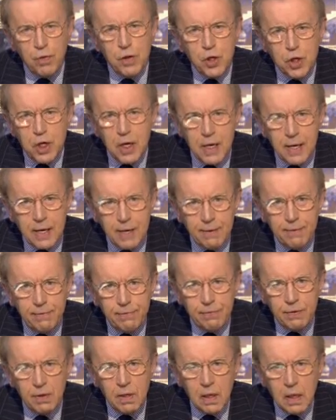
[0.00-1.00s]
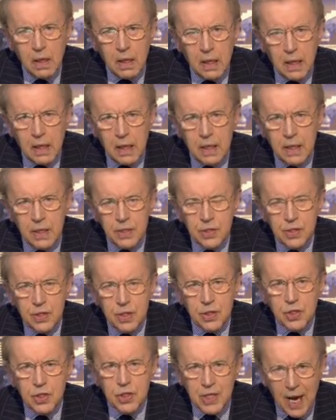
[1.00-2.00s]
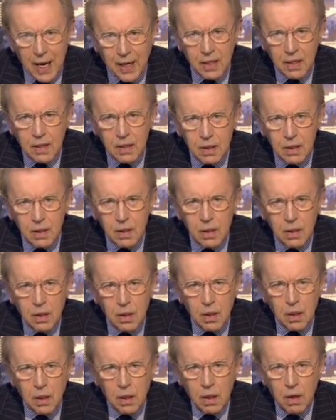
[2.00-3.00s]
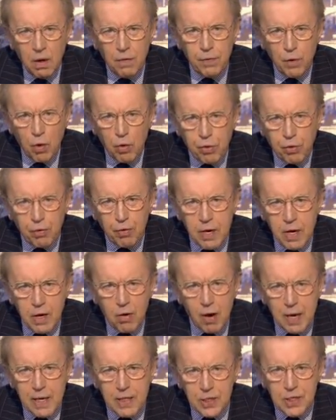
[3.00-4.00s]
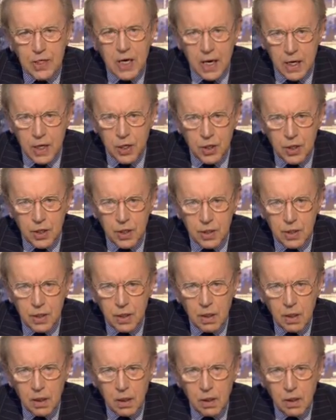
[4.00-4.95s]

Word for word: achieved is the second of your three great stages.